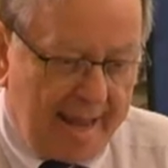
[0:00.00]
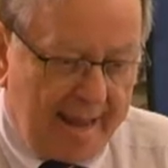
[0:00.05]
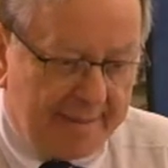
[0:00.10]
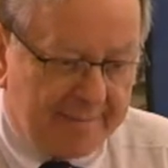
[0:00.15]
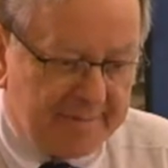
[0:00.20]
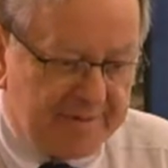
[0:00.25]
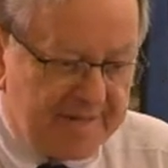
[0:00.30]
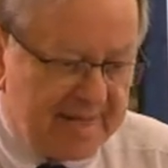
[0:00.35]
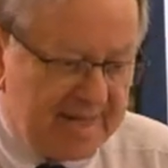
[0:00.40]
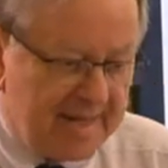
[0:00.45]

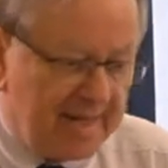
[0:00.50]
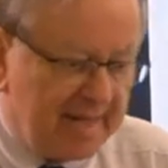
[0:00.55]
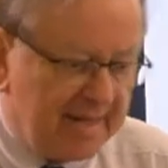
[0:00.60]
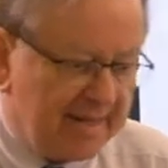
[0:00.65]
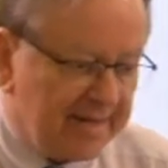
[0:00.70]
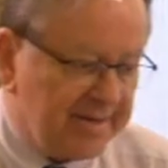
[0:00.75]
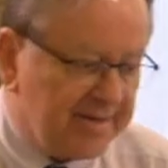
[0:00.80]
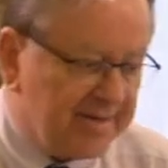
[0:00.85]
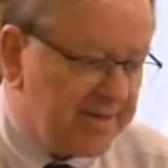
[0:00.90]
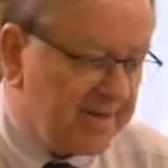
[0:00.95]
I'm saying
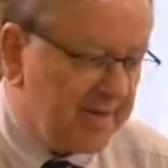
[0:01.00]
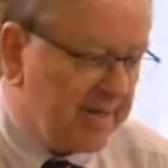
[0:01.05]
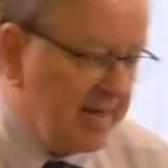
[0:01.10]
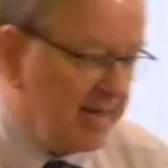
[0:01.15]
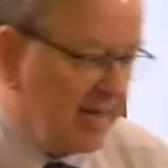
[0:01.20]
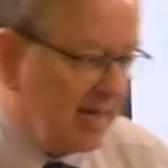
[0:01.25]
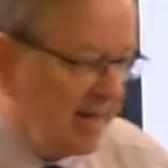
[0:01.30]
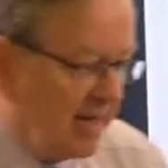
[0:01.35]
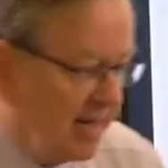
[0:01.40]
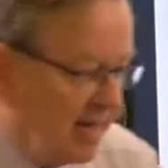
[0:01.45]
this
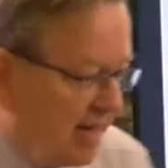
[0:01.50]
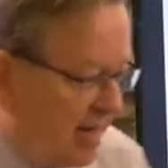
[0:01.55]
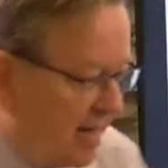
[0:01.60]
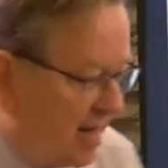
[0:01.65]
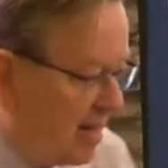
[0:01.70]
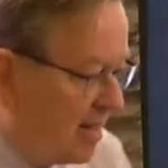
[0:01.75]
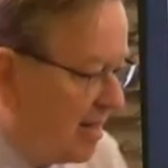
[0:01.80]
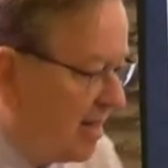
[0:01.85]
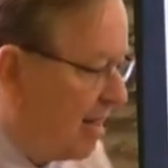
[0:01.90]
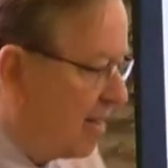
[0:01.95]

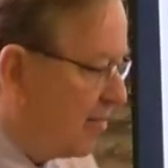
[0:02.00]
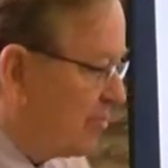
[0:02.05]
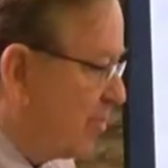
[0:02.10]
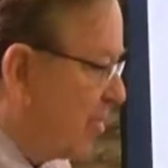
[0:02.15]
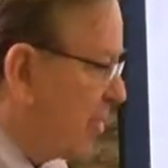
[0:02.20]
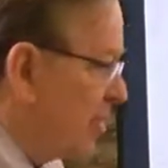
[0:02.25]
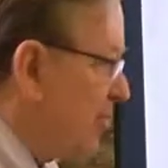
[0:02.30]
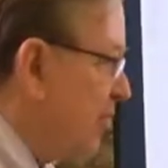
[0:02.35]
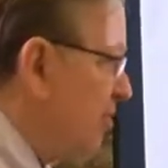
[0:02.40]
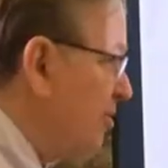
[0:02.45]
not
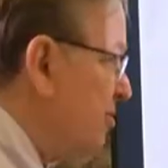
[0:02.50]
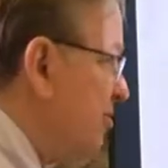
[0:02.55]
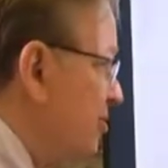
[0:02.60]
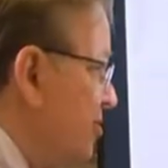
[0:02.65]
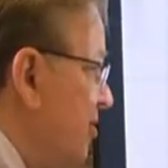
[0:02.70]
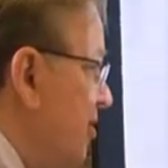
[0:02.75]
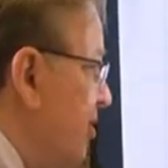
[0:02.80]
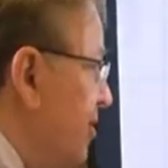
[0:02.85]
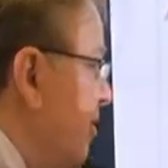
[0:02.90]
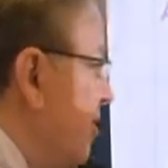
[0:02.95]

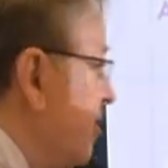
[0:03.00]
because